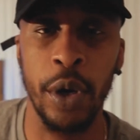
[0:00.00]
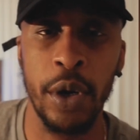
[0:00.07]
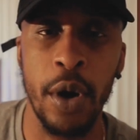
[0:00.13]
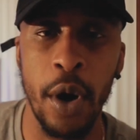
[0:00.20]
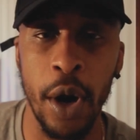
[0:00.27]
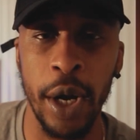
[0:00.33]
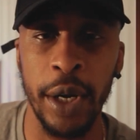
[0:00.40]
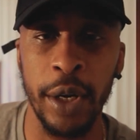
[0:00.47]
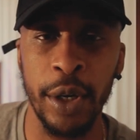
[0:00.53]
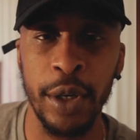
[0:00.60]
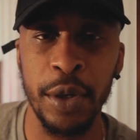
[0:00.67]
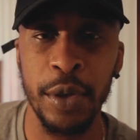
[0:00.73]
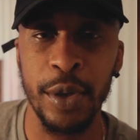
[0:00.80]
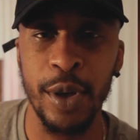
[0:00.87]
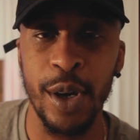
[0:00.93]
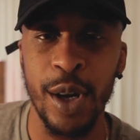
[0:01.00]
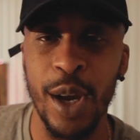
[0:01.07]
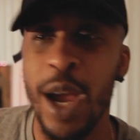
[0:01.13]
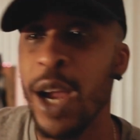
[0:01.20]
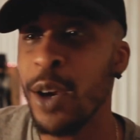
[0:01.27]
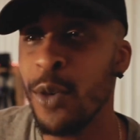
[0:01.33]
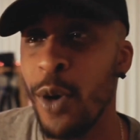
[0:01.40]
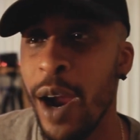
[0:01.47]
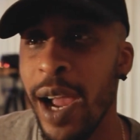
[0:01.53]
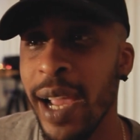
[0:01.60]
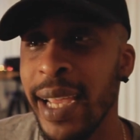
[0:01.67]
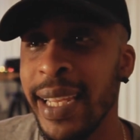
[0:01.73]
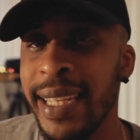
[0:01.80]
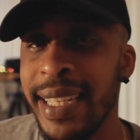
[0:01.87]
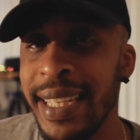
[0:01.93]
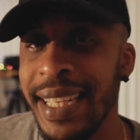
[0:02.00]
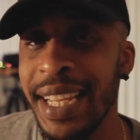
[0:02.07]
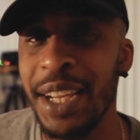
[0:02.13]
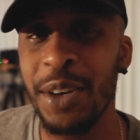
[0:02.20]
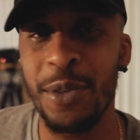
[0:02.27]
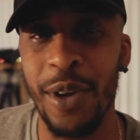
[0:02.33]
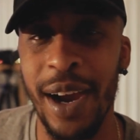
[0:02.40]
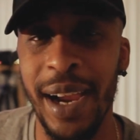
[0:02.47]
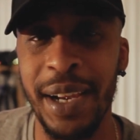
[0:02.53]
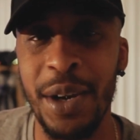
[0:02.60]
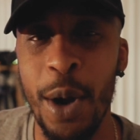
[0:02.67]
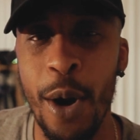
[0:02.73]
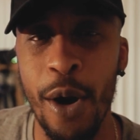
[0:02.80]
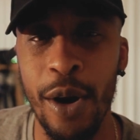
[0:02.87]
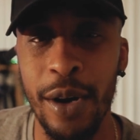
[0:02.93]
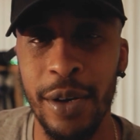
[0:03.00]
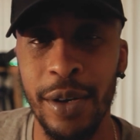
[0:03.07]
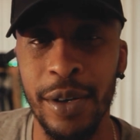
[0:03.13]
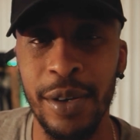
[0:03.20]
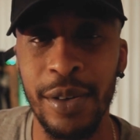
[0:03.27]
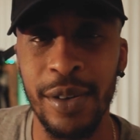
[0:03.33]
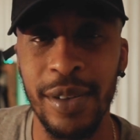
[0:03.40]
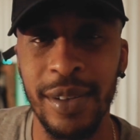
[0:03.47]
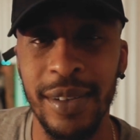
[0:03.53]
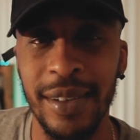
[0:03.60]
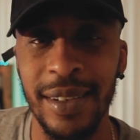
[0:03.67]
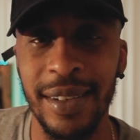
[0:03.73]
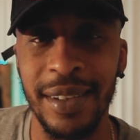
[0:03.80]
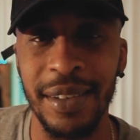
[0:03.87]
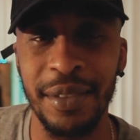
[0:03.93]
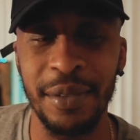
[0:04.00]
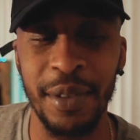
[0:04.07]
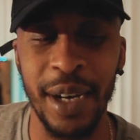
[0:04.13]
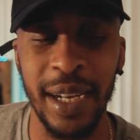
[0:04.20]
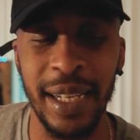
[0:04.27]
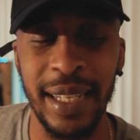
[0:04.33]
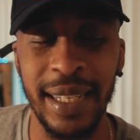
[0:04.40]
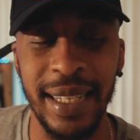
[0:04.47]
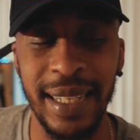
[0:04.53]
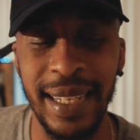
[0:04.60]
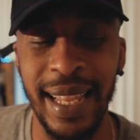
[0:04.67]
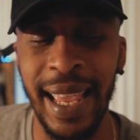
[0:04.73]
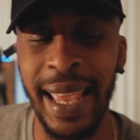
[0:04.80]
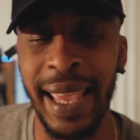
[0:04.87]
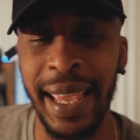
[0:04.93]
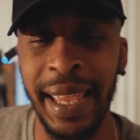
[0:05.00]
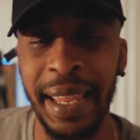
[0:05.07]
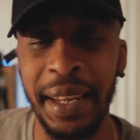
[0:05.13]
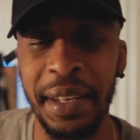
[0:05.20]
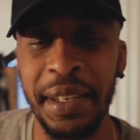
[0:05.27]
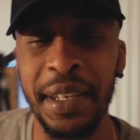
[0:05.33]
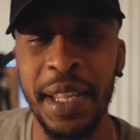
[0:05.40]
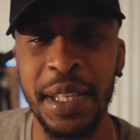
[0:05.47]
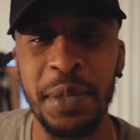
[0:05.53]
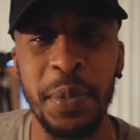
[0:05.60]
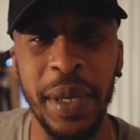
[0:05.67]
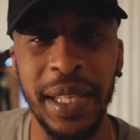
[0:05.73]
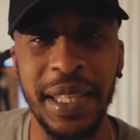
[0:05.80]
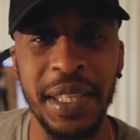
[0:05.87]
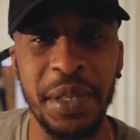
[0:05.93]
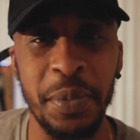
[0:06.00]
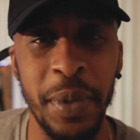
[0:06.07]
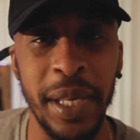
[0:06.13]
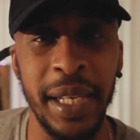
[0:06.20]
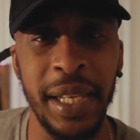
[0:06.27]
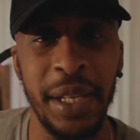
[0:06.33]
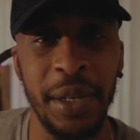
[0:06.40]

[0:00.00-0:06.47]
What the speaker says: harder, grind harder, right? And let's make this money,